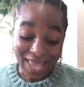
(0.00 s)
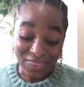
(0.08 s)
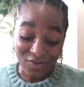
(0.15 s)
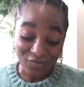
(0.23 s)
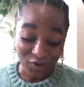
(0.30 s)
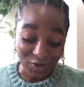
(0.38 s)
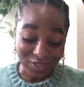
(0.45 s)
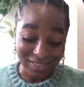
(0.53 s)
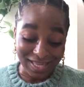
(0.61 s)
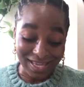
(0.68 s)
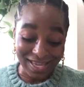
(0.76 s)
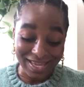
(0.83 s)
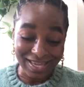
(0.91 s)
And the first
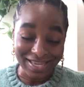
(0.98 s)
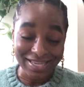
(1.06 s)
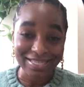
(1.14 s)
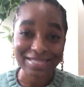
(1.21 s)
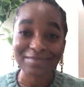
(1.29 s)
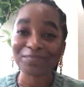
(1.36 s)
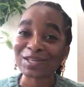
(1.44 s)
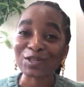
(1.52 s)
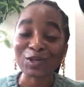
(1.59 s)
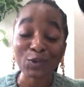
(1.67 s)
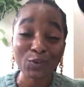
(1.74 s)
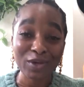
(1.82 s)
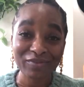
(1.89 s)
thing is the
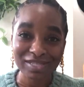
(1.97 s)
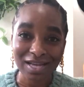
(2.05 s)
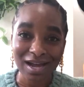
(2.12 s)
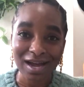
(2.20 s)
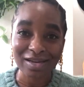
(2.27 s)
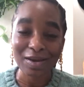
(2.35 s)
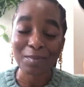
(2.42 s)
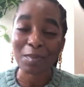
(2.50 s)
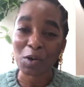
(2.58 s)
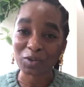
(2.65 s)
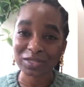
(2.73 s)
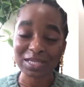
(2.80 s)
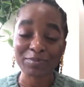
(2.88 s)
Louis Vuitton
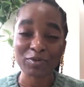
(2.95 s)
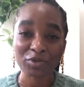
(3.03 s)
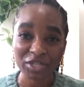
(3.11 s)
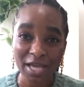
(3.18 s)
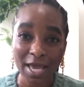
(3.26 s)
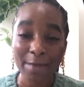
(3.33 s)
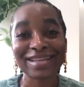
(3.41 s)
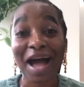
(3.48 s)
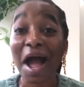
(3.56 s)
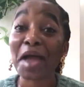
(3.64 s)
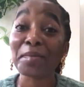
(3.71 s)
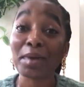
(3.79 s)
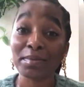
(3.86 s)
Multi Pochette.
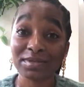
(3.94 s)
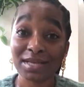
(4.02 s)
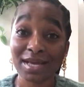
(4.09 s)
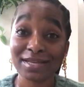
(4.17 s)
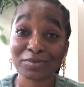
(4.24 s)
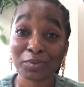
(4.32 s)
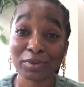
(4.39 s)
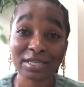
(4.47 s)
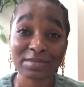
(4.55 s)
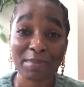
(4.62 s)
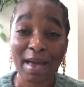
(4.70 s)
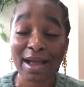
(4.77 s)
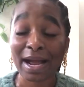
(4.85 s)
I am obsessed with this
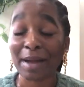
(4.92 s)
bag,